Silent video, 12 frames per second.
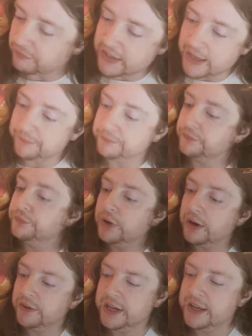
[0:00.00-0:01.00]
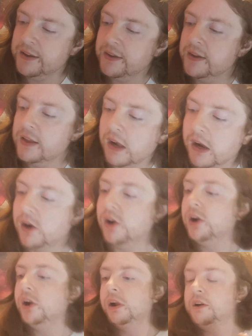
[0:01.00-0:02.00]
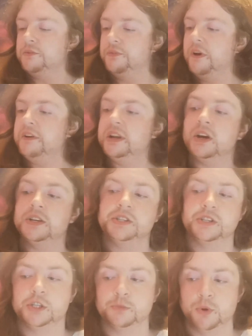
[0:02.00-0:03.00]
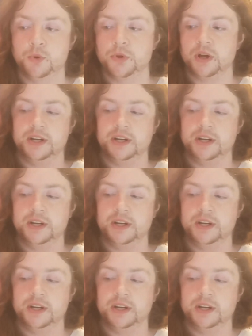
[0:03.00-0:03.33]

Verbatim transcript: Yeah, very, very nice and smooth.